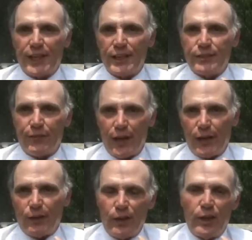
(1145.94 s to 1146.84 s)
the case
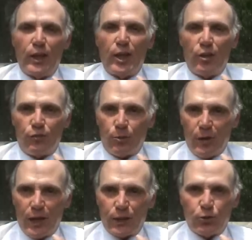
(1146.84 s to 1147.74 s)
file for
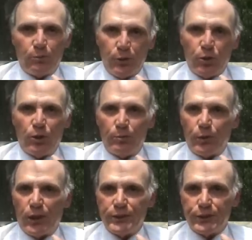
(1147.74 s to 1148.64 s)
my criminal
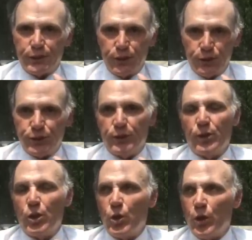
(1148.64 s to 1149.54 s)
prosecution,
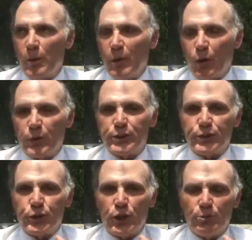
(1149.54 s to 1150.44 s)
among which
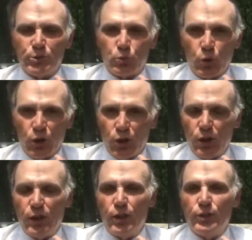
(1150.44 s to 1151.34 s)
the terms were
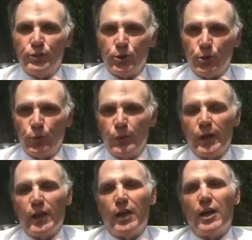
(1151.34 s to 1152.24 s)
to
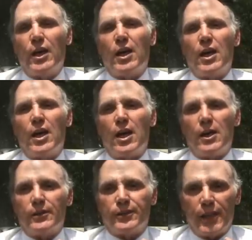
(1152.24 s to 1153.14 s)

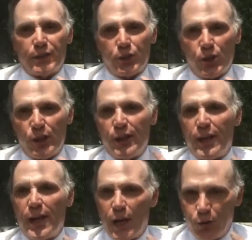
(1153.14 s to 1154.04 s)
get current
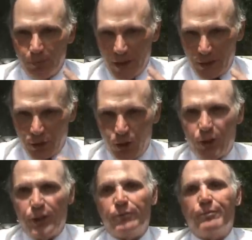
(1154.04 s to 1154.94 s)
and remain
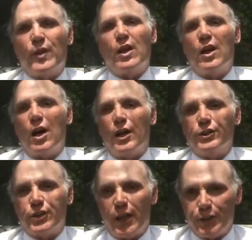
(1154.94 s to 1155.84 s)
current
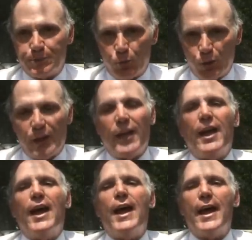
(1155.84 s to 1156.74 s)
on child support,
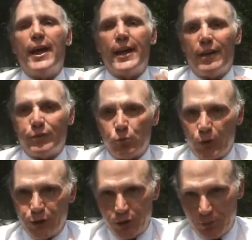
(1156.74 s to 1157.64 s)
and after
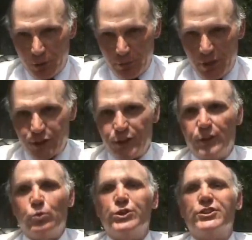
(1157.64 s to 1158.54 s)
1 year on
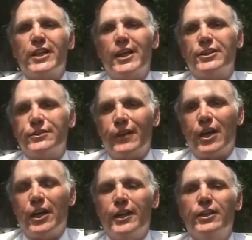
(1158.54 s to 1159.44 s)
probation was
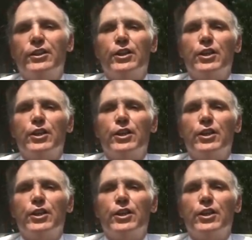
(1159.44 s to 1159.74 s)
satisfied